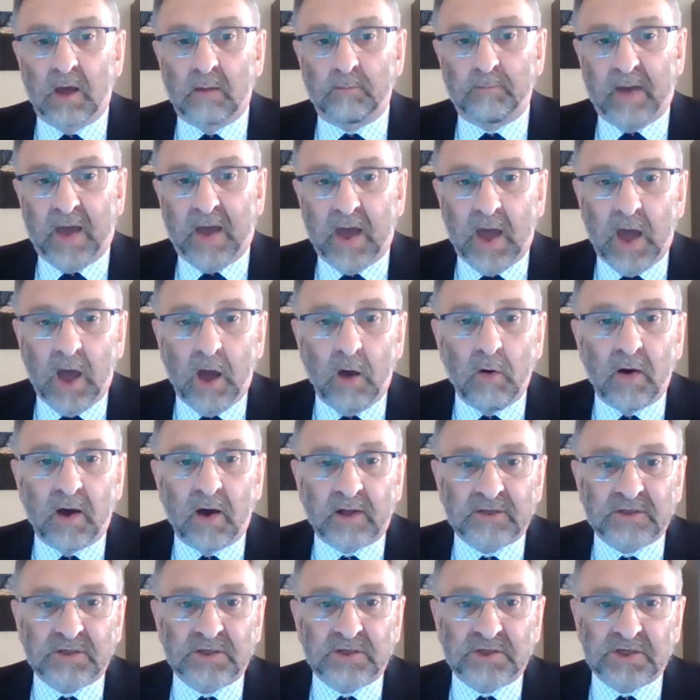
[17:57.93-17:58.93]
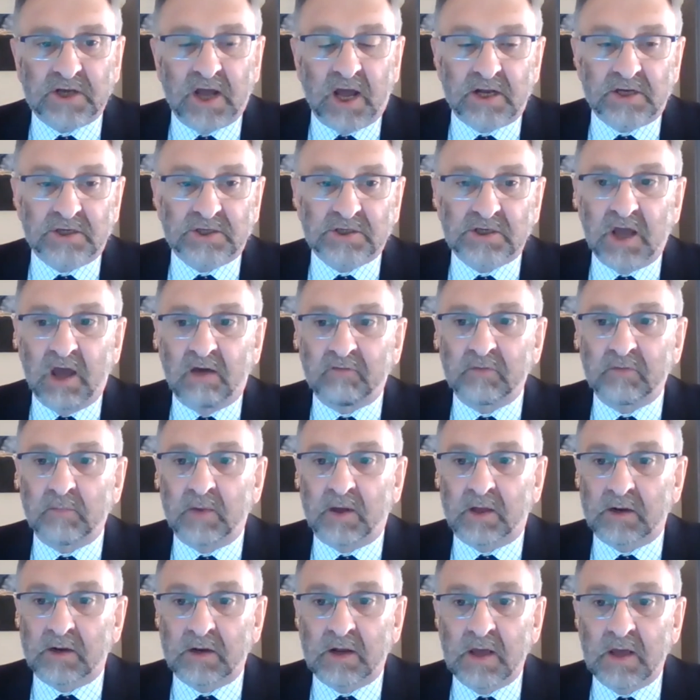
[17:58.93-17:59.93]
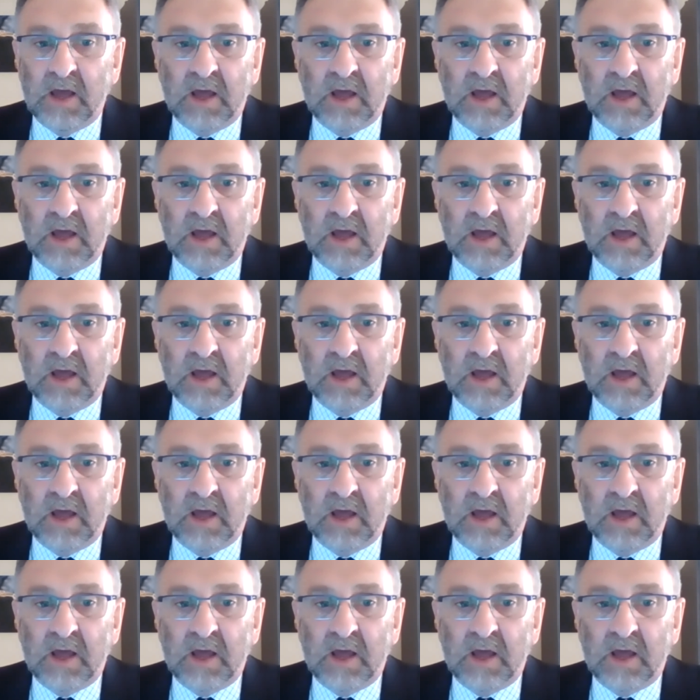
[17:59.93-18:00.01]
power to change government,